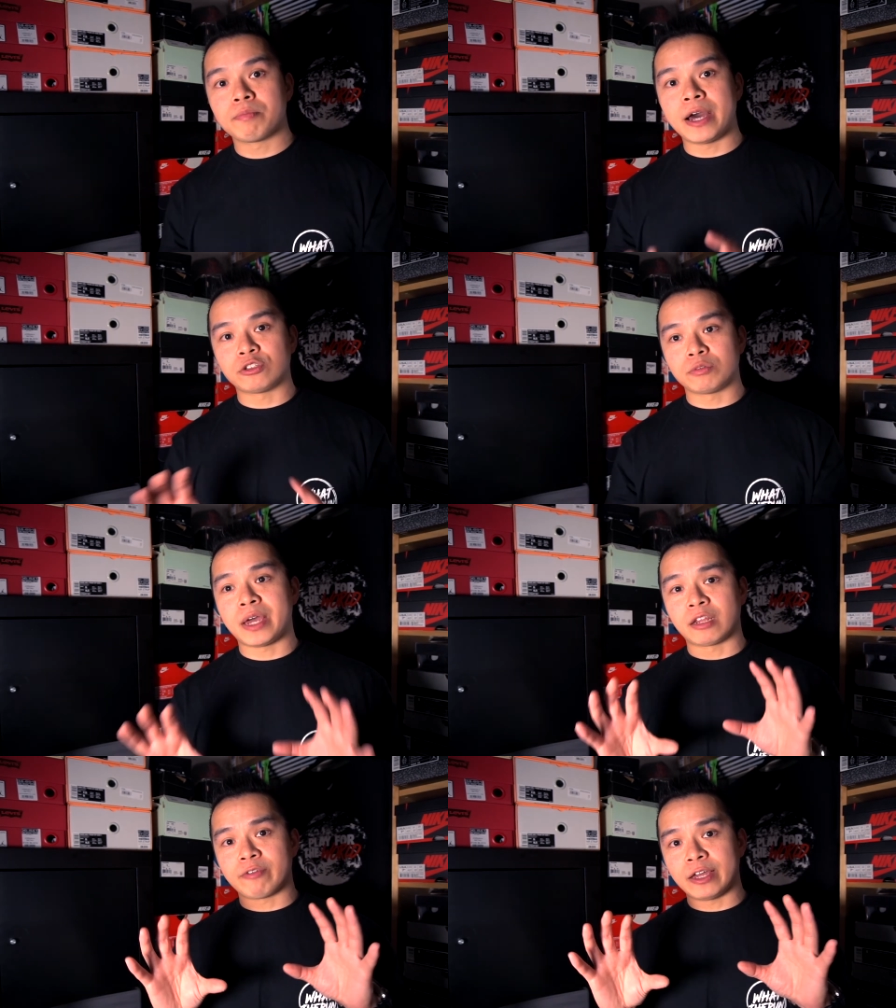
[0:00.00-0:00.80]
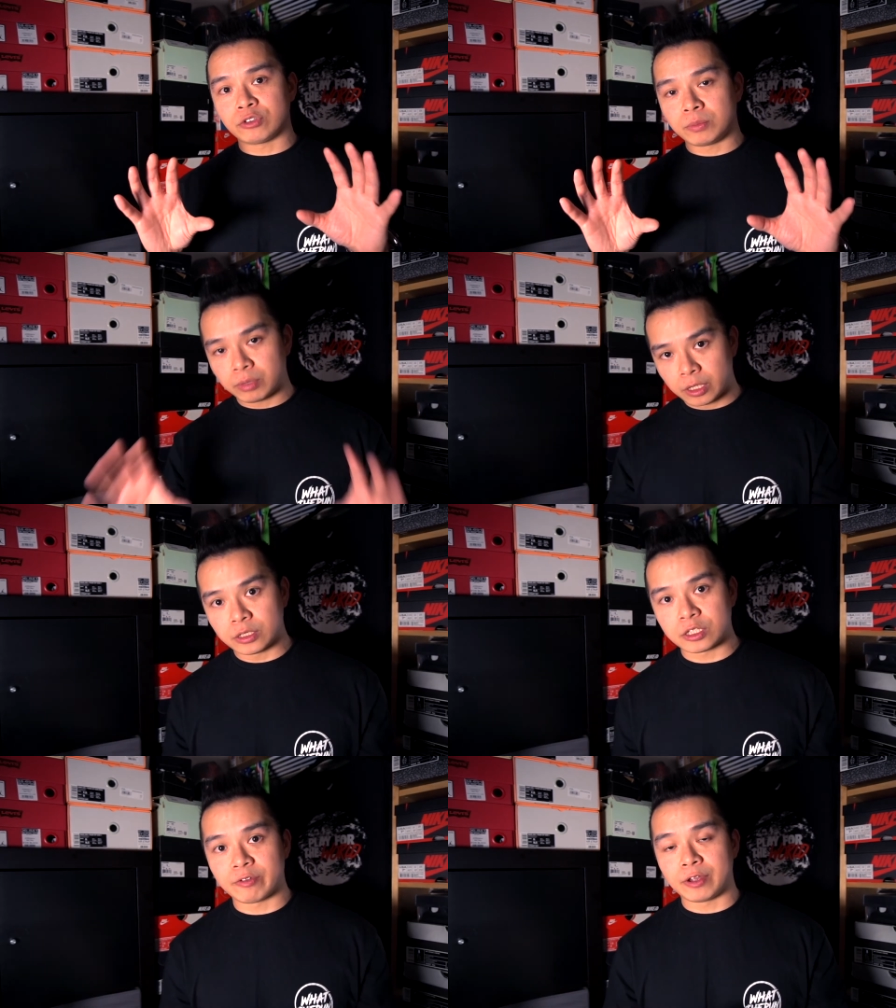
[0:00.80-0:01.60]
battery manufacturing
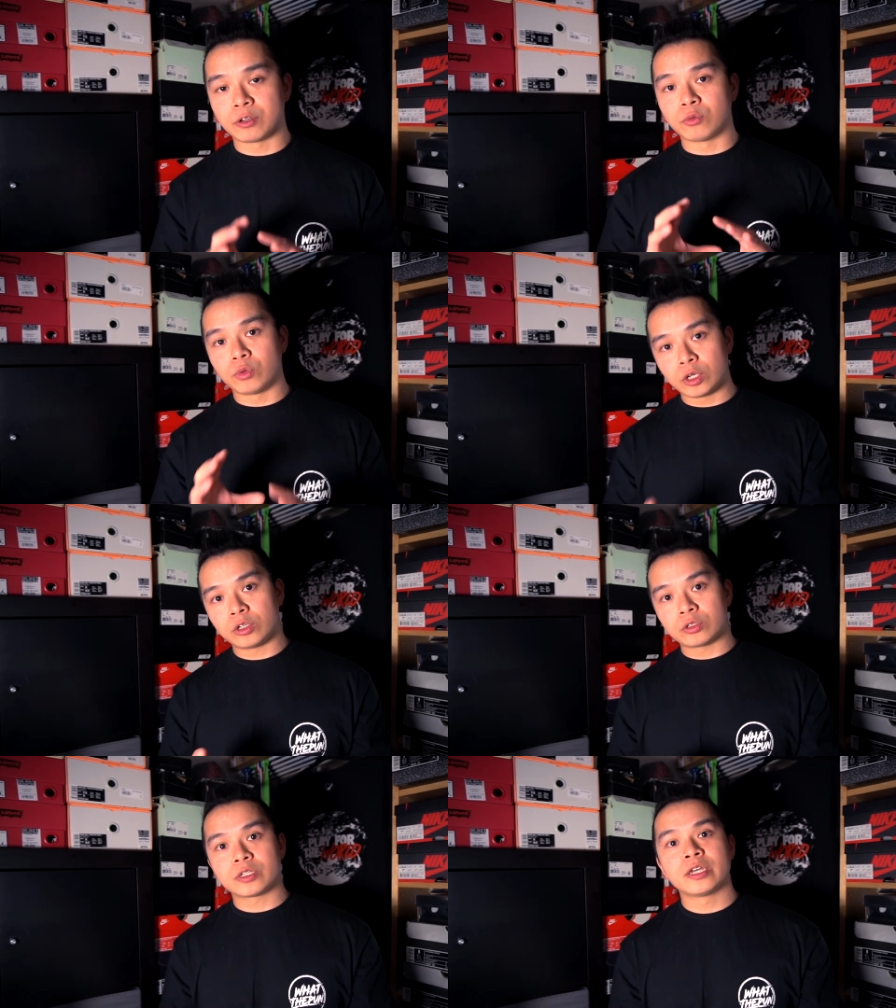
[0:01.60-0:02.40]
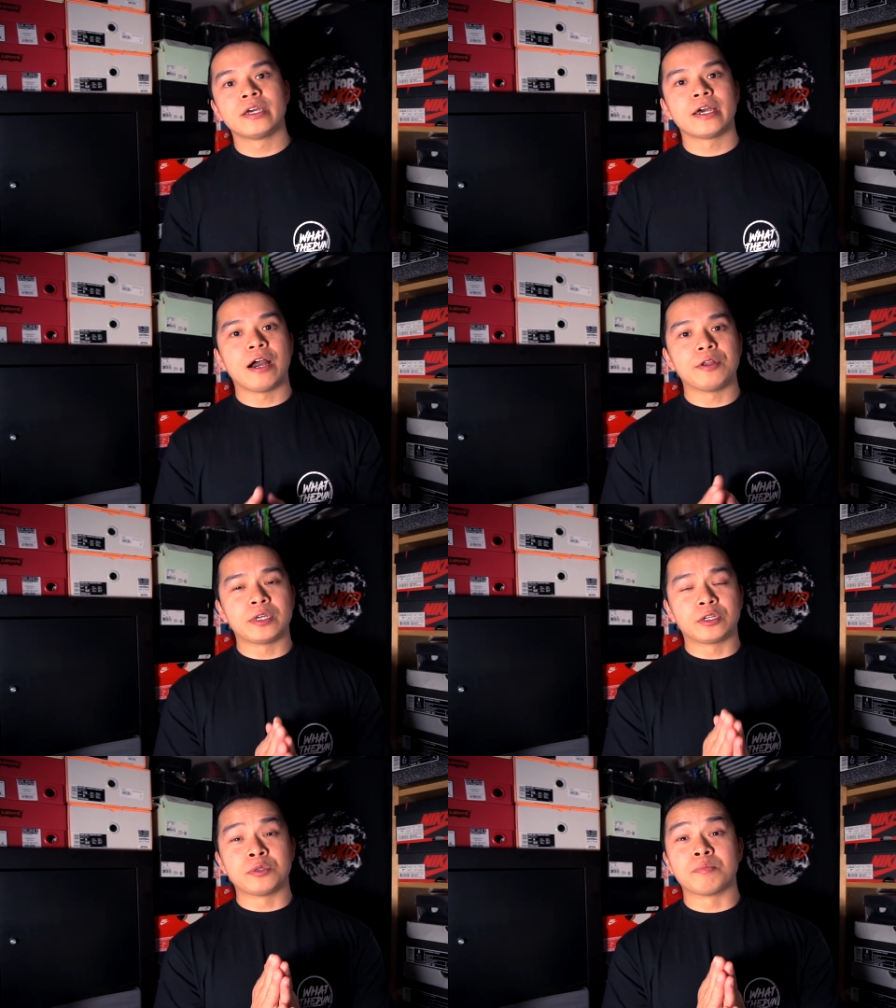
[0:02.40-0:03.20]
plants around the world, how
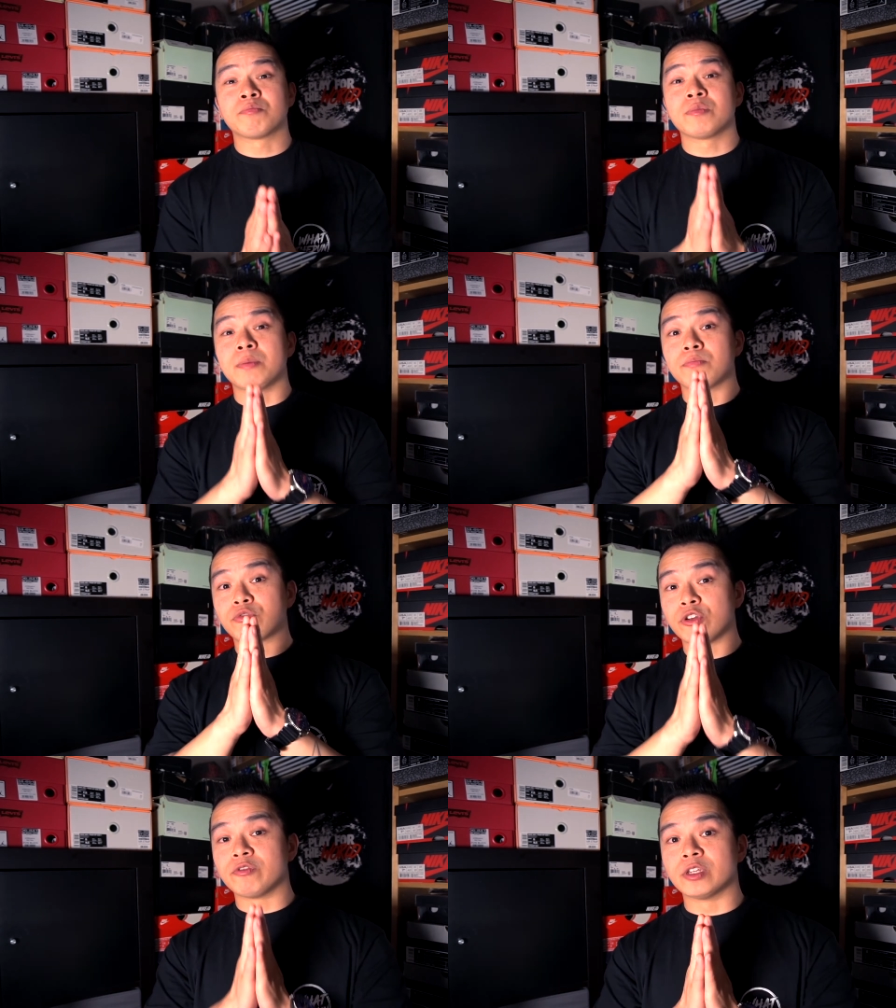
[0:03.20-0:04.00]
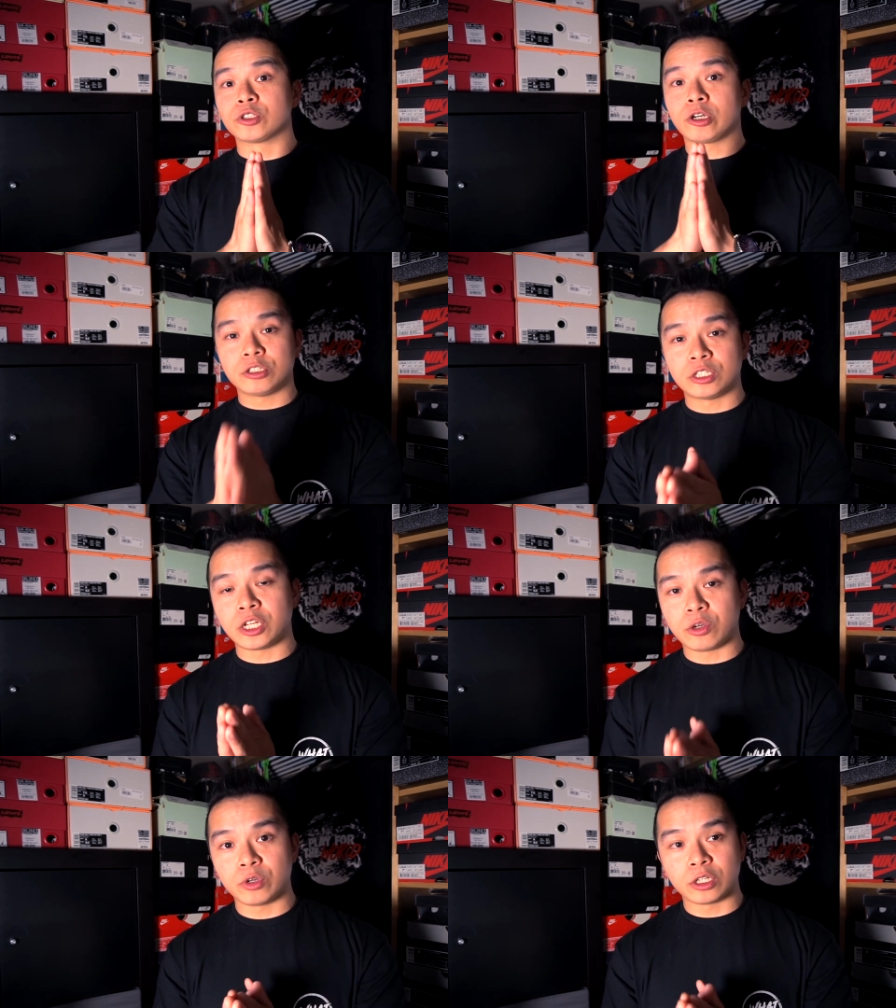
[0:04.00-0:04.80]
they're going to improve the charging
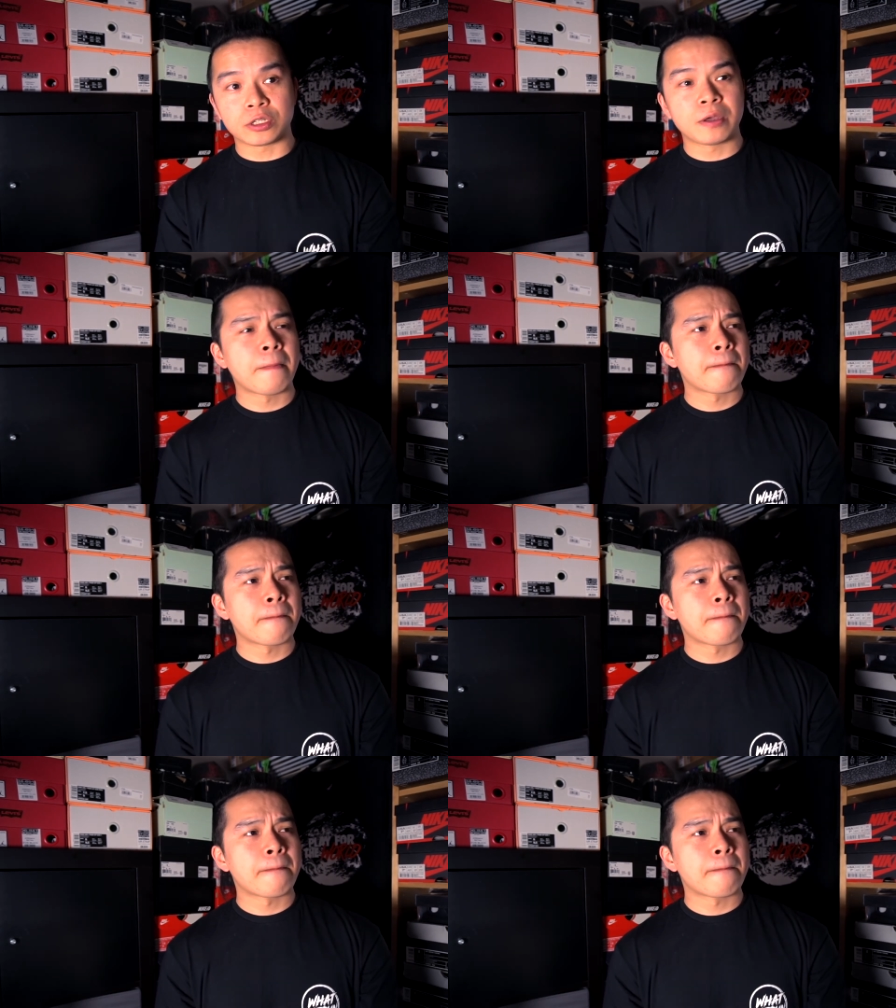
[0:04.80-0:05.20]
network.